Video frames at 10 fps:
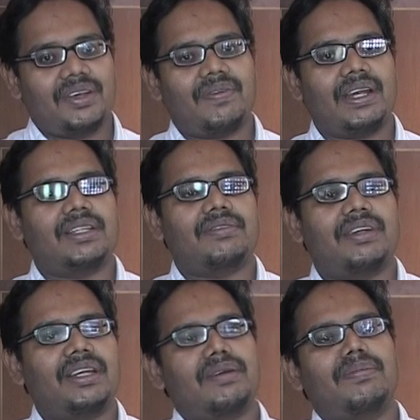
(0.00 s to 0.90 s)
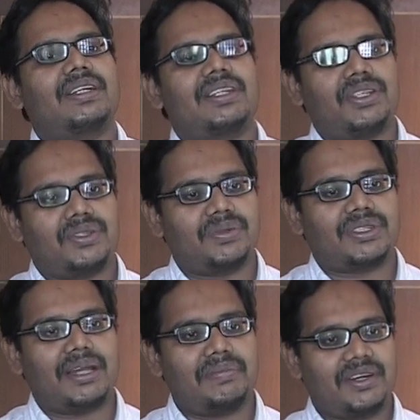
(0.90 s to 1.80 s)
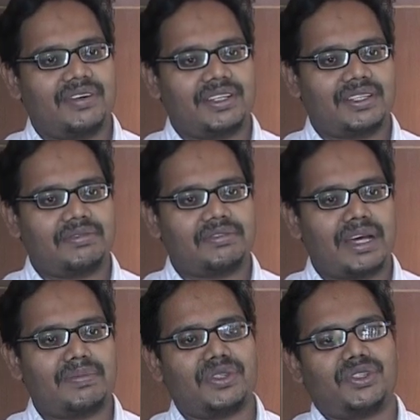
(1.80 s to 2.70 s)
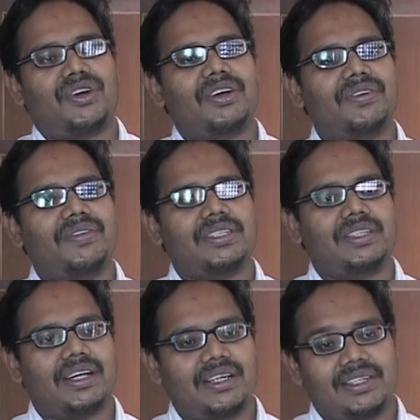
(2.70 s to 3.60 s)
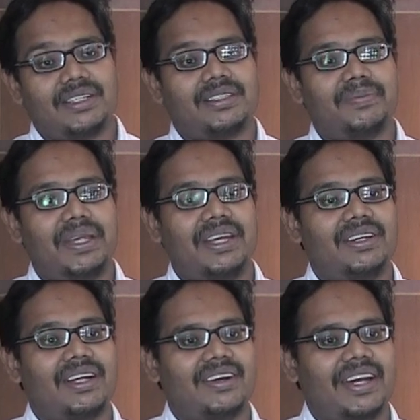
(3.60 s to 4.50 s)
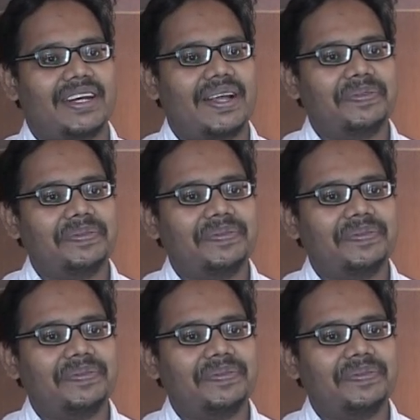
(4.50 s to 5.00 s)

wherein the vulnerability issues can be addressed in far more stronger ways than it is being done right now.